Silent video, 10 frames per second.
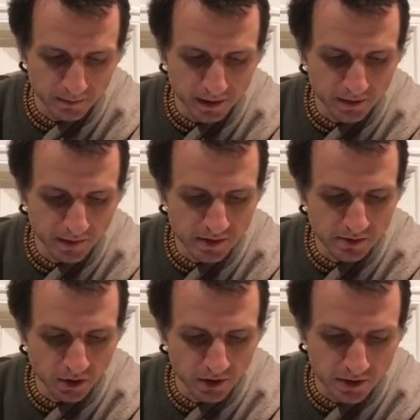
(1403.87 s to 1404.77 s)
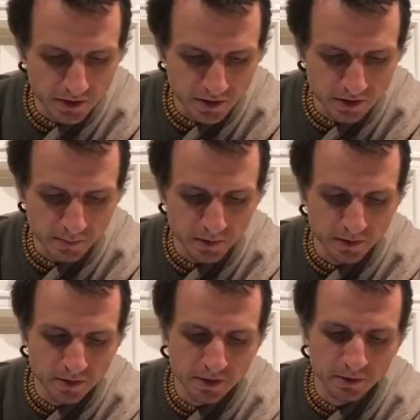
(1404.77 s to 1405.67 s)
By advanced knowledge in
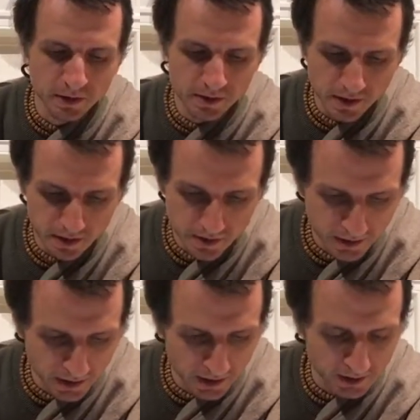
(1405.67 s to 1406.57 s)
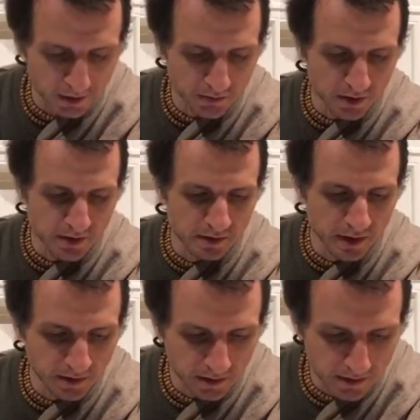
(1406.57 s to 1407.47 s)
spiritual realization, the
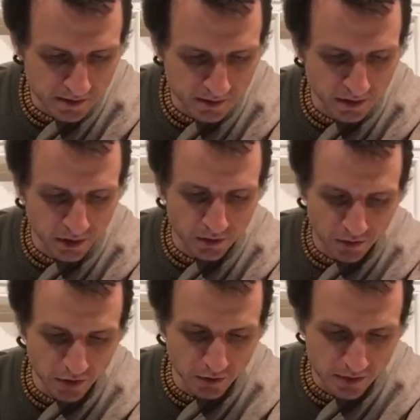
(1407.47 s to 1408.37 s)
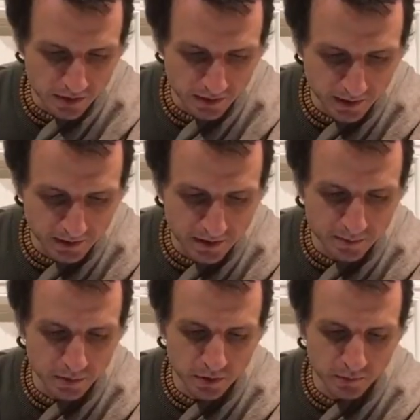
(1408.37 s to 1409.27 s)
transcendentalist knows that this
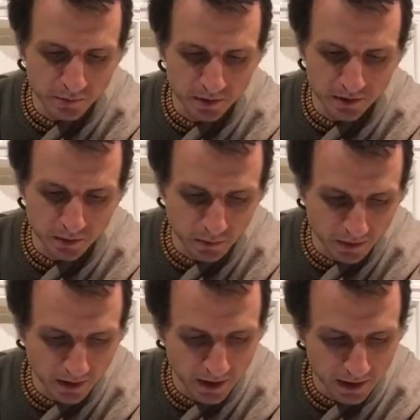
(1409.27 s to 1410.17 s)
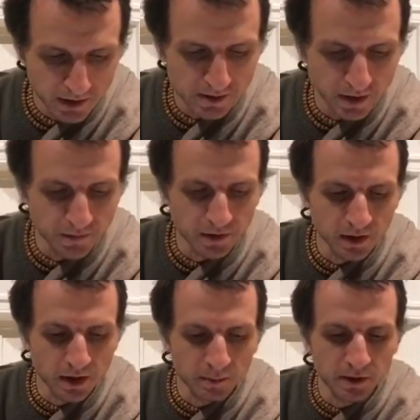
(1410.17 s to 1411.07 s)
beautiful material world is nothing
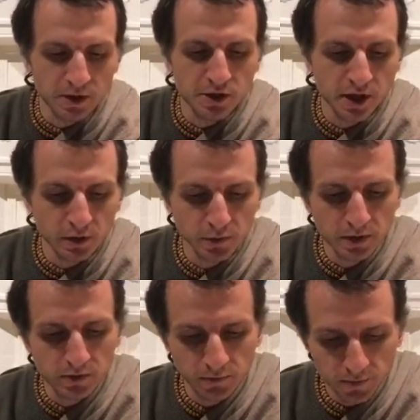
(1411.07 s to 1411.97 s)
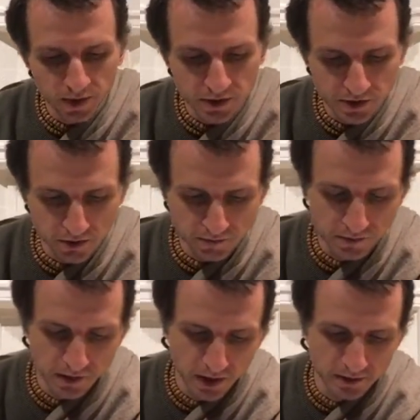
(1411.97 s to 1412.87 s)
but a shadowy reflection of
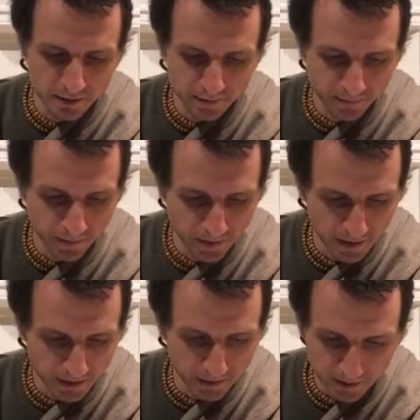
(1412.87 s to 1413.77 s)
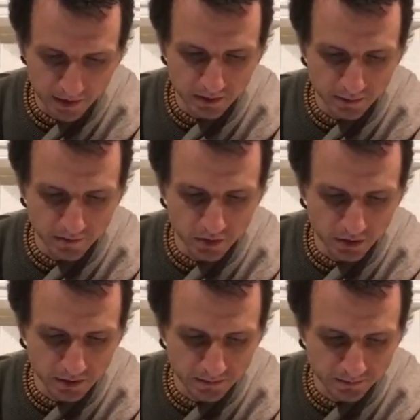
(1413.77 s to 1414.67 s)
the reality, the kingdom of
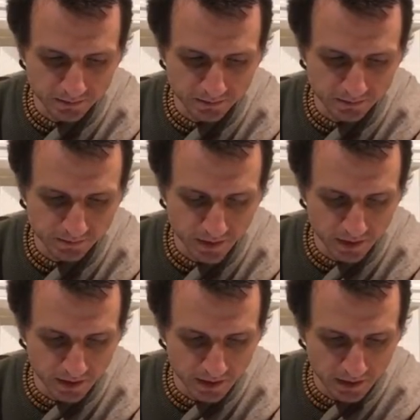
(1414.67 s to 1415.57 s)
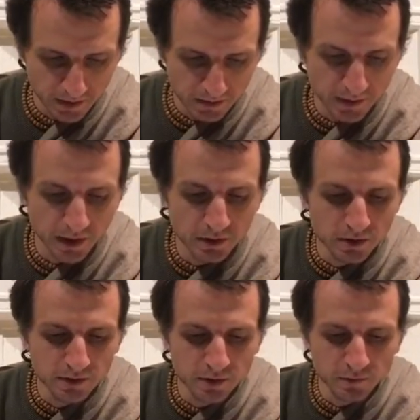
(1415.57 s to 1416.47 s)
God. They are
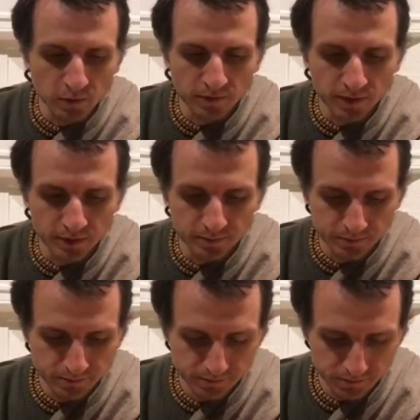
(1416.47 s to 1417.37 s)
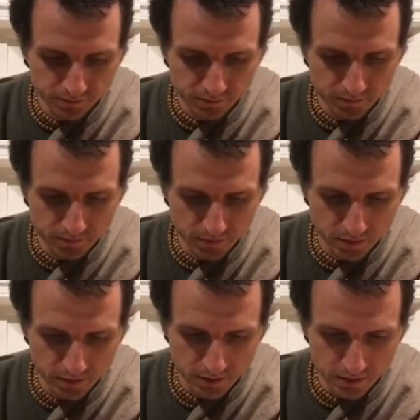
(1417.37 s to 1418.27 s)
not therefore very...
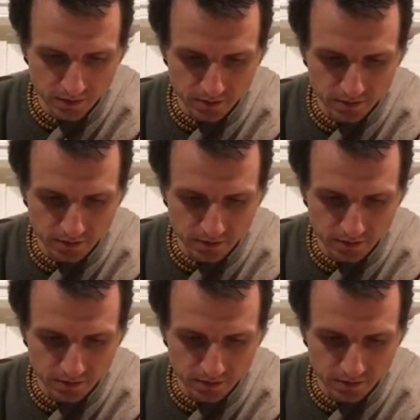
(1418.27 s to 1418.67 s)
Sorry, just